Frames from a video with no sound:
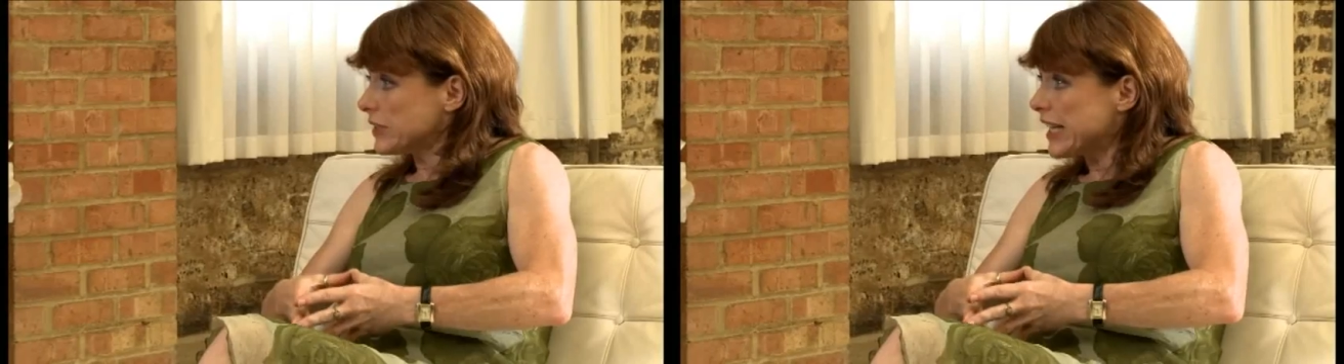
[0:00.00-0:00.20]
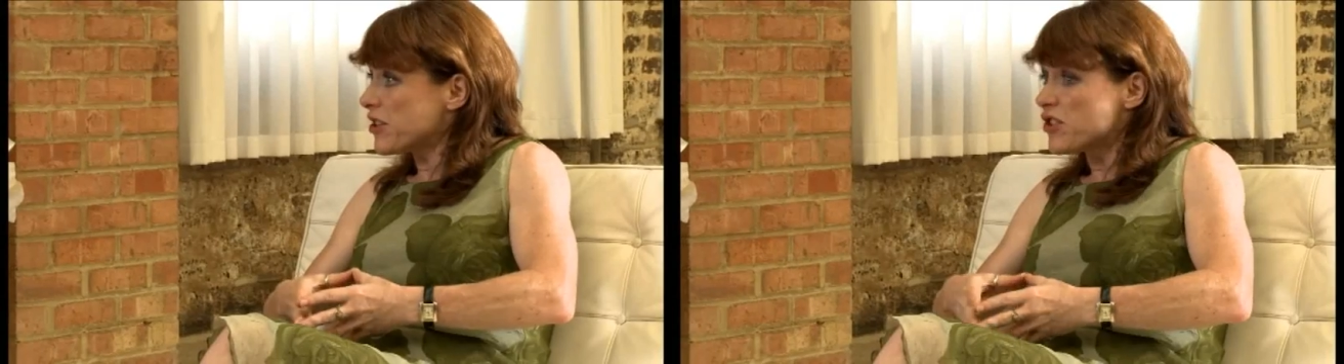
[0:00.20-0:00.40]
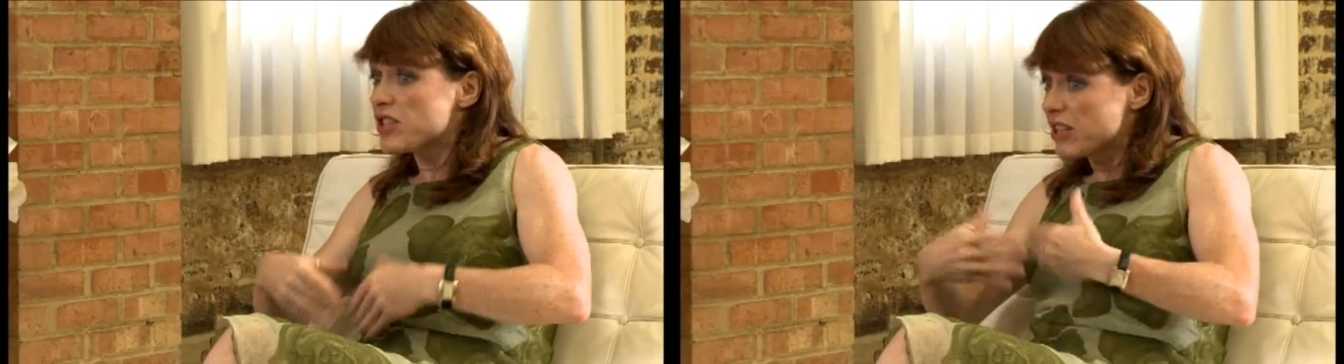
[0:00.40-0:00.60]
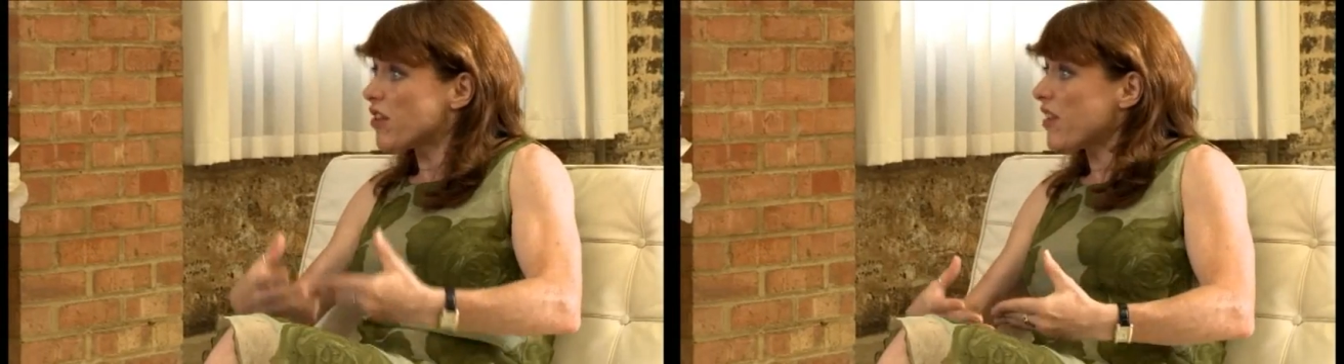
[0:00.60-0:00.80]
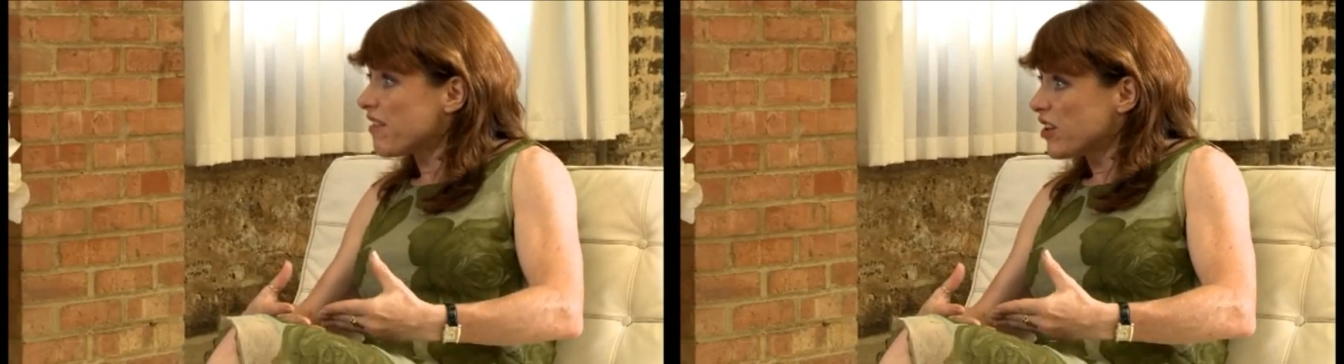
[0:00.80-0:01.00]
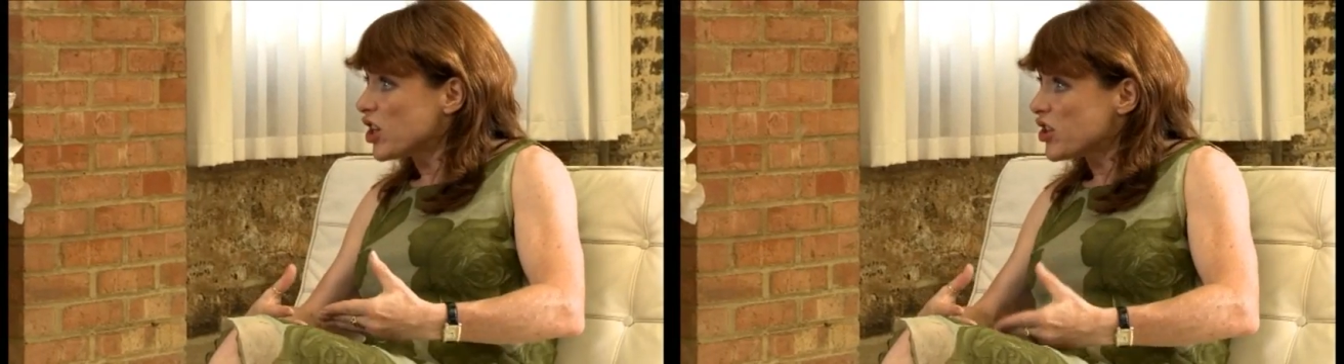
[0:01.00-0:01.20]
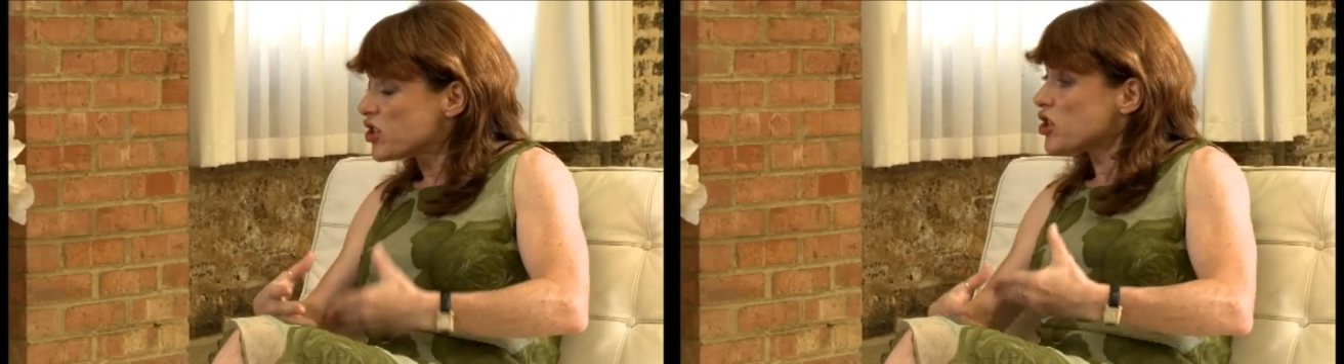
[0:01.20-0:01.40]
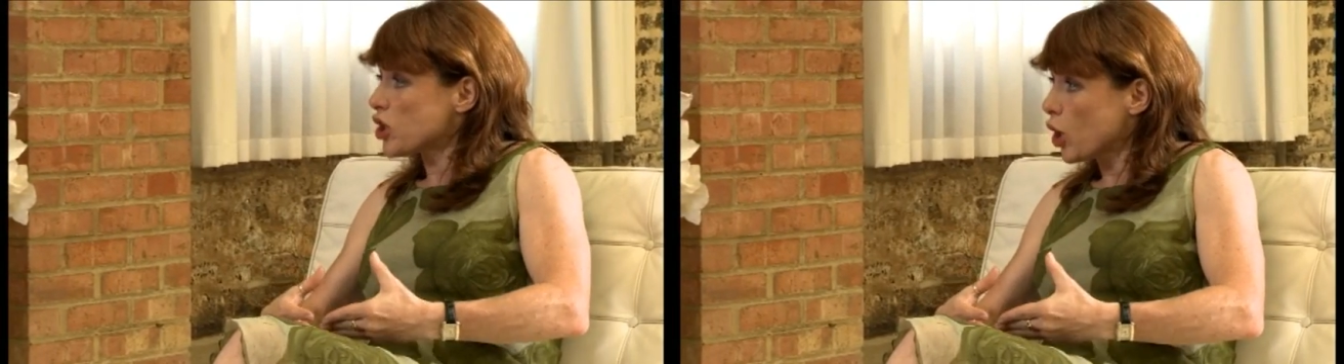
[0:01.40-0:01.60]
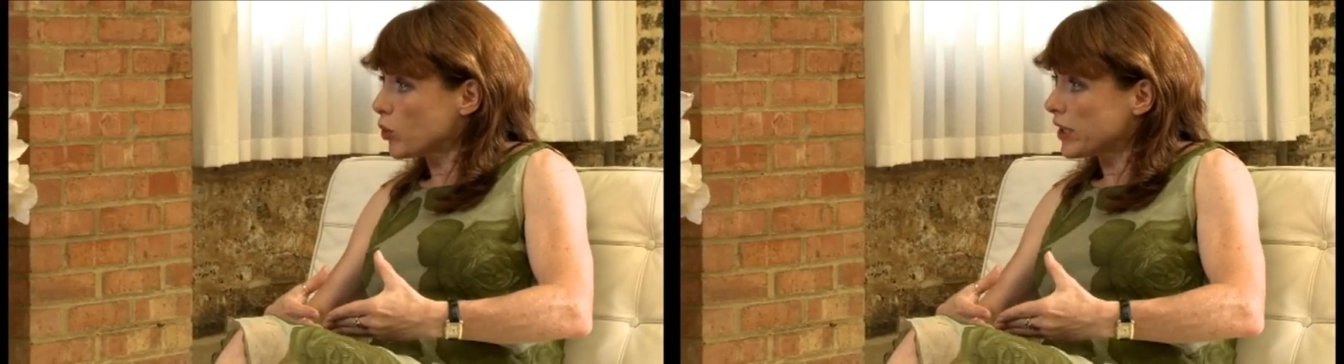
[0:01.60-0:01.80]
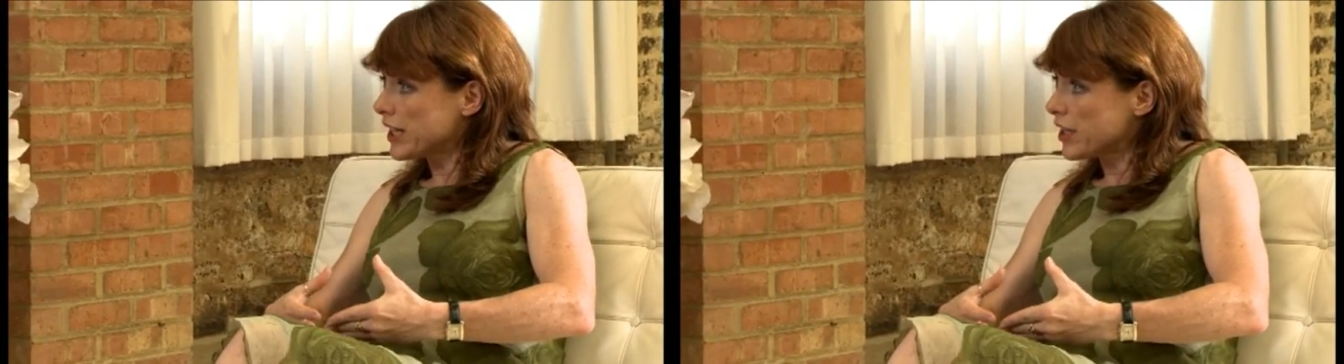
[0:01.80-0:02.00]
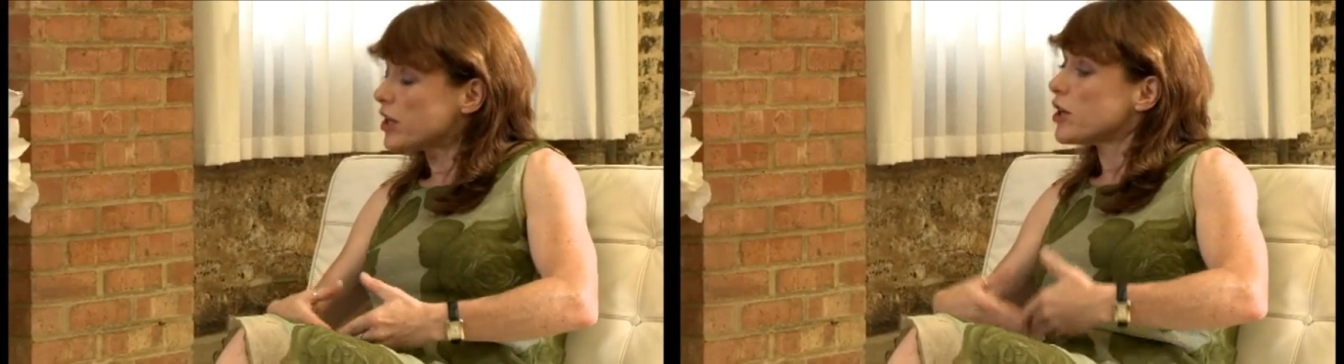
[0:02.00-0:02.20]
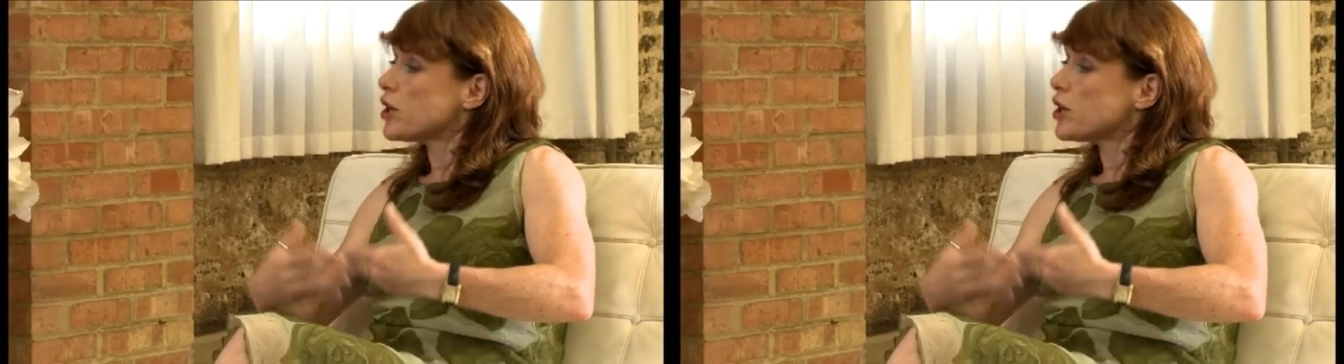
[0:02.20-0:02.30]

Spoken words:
tendency that they've learnt to hold it in